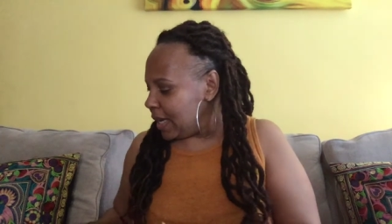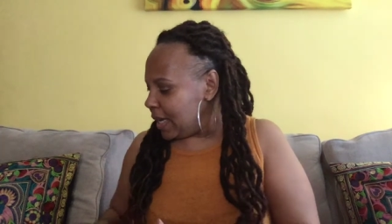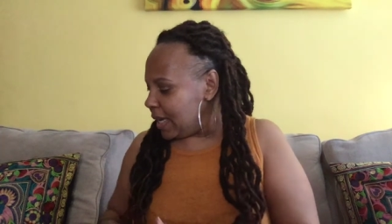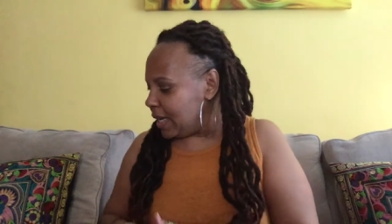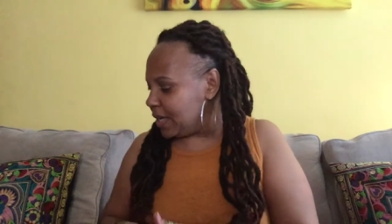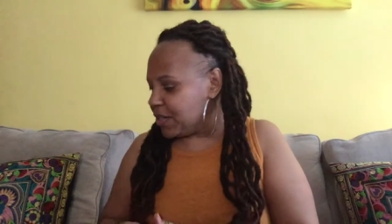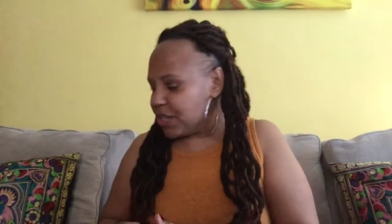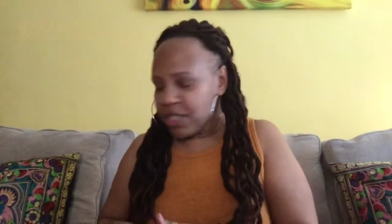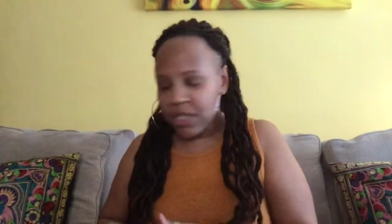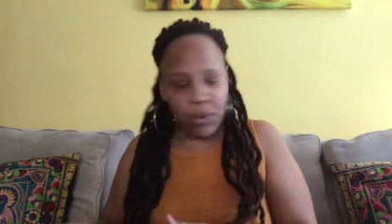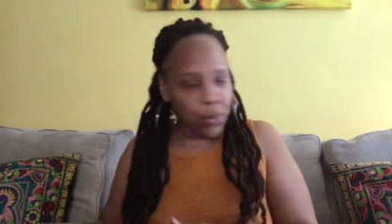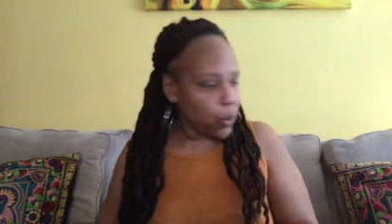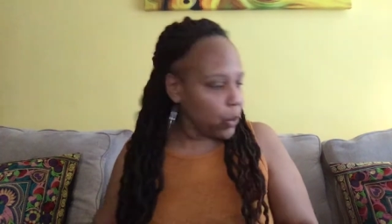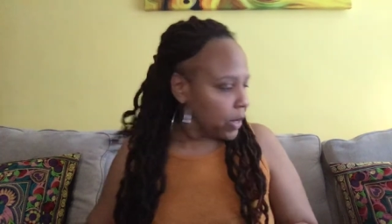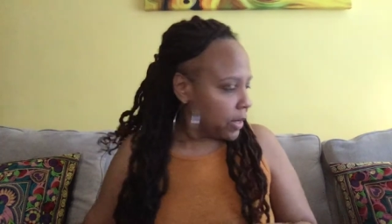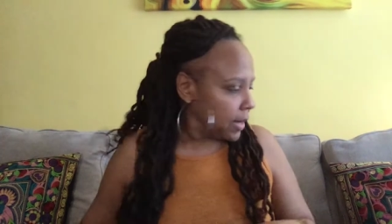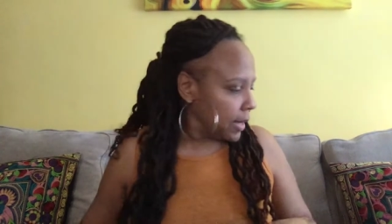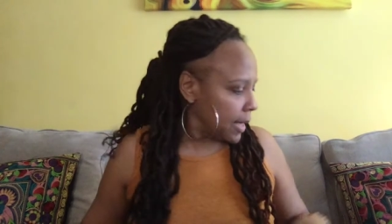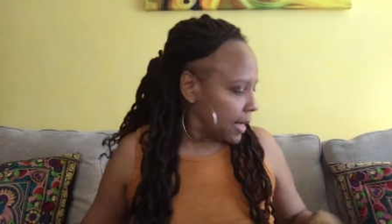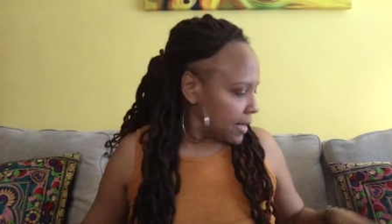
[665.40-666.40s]
And just
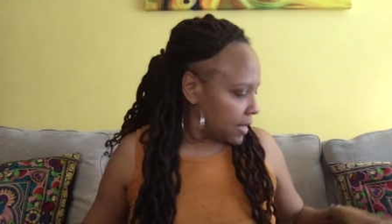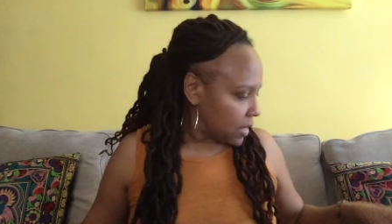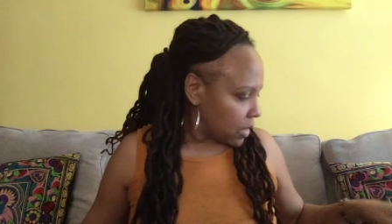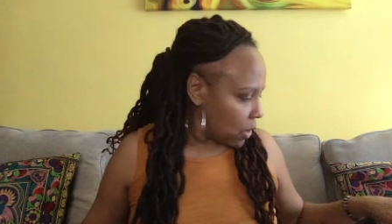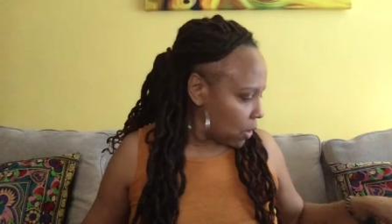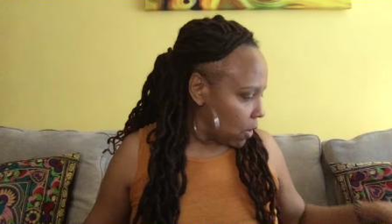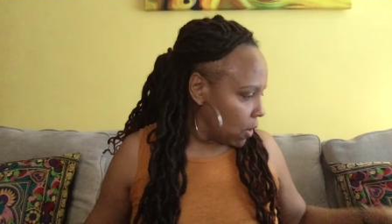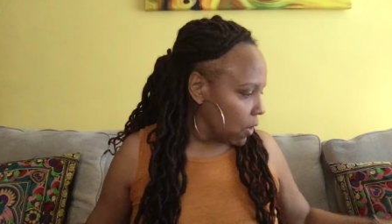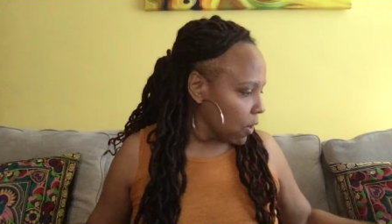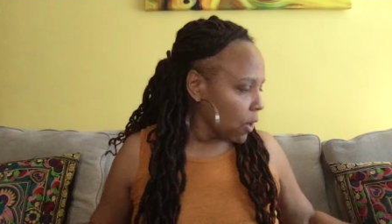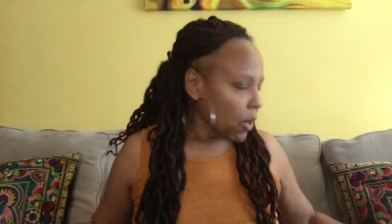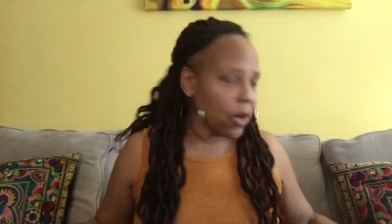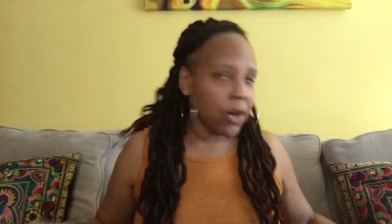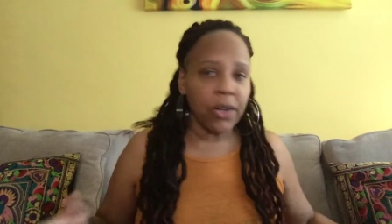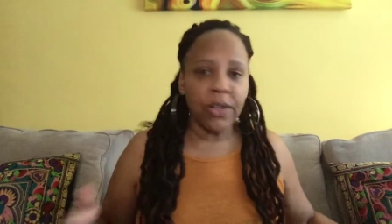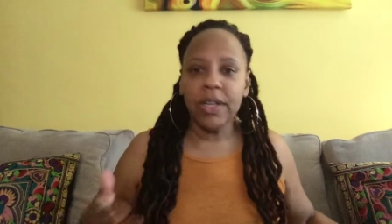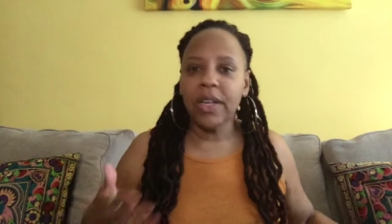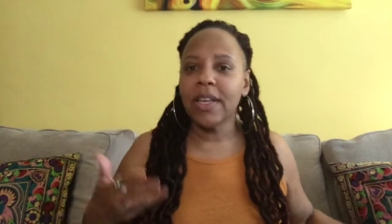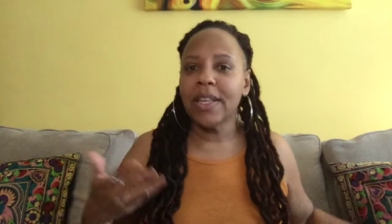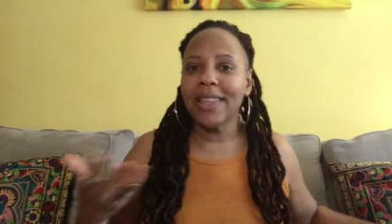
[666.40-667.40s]
one last
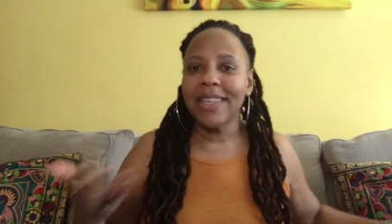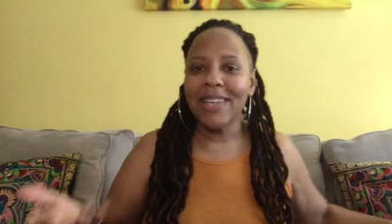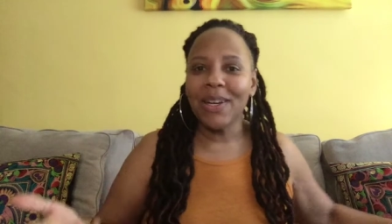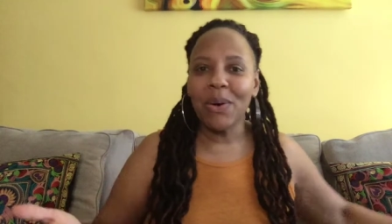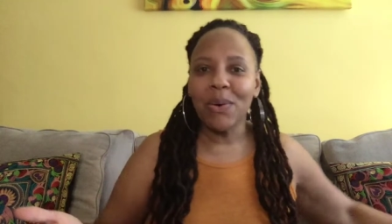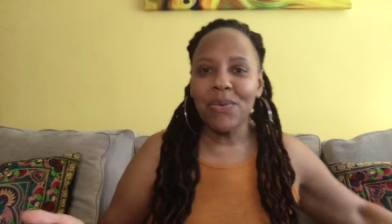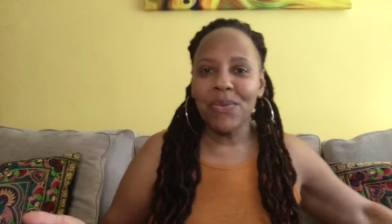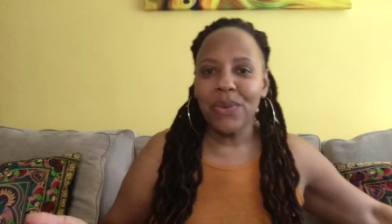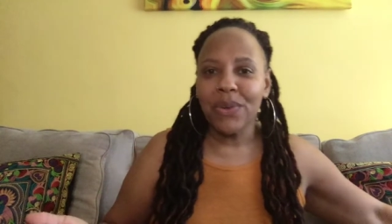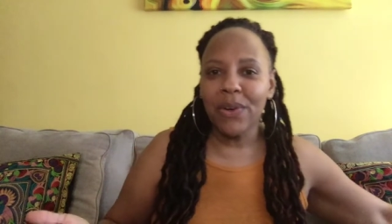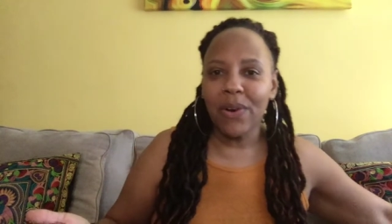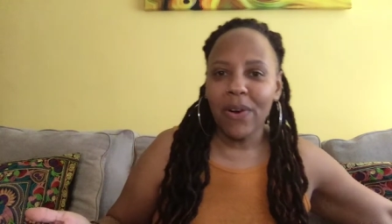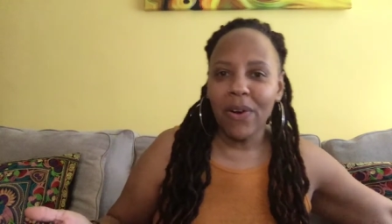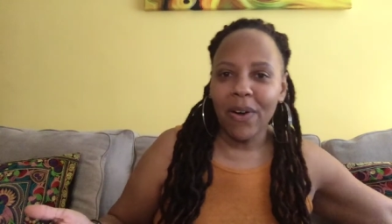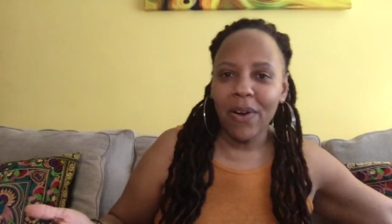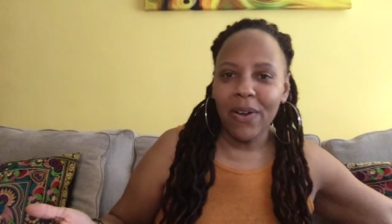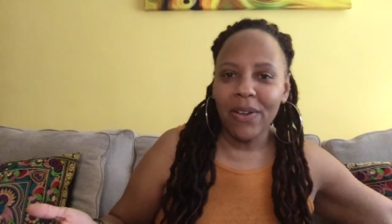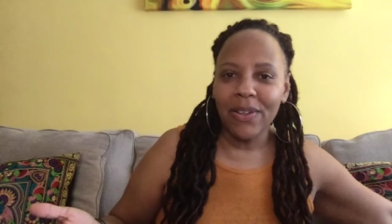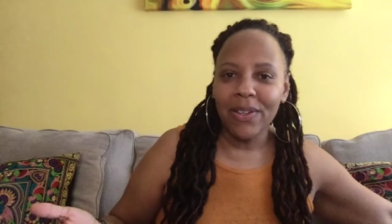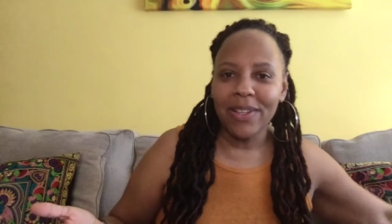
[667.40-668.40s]
card the
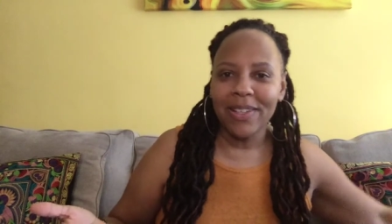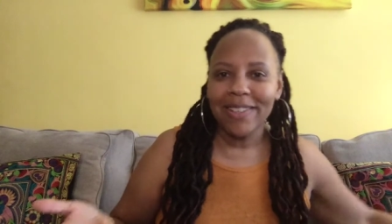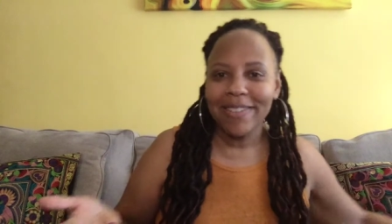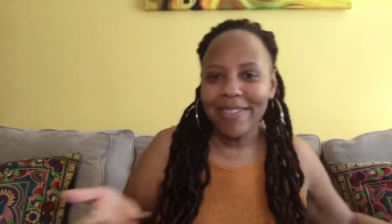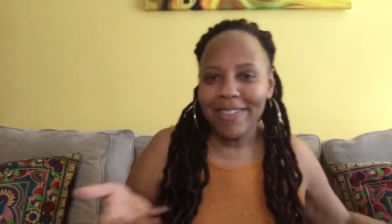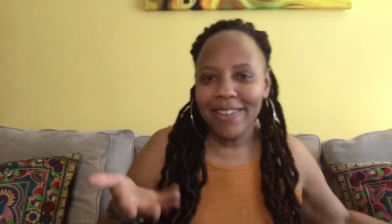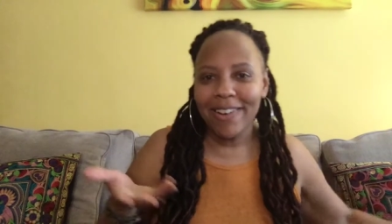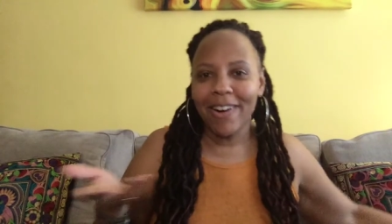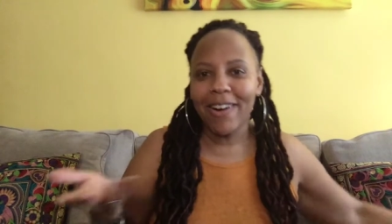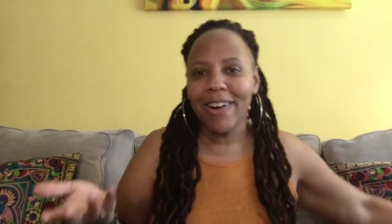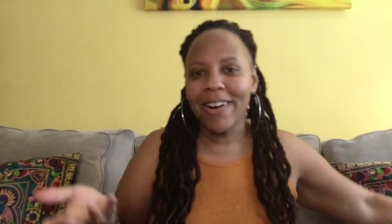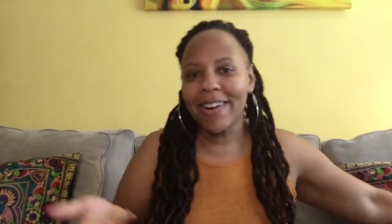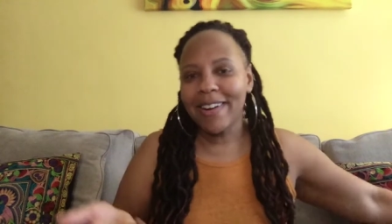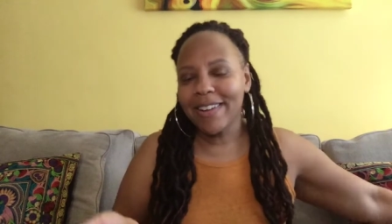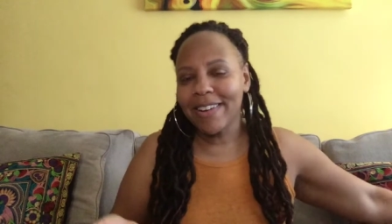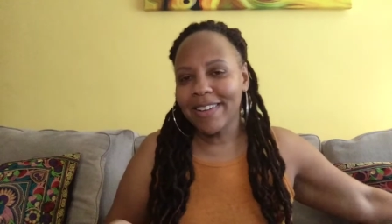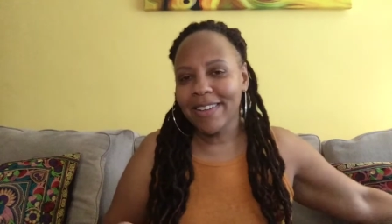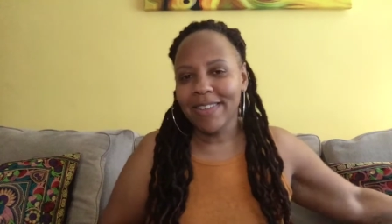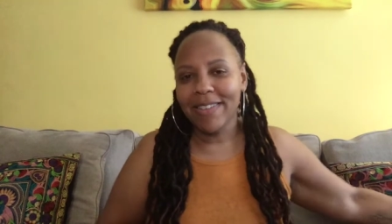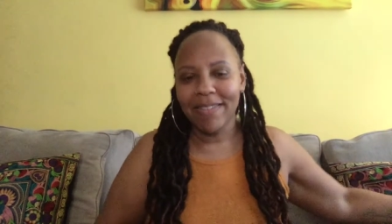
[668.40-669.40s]
overall
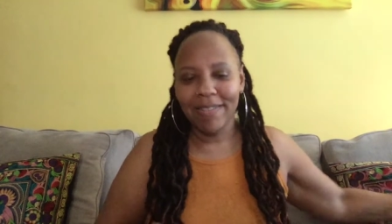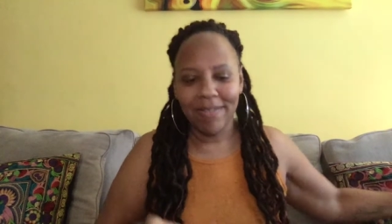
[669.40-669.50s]
card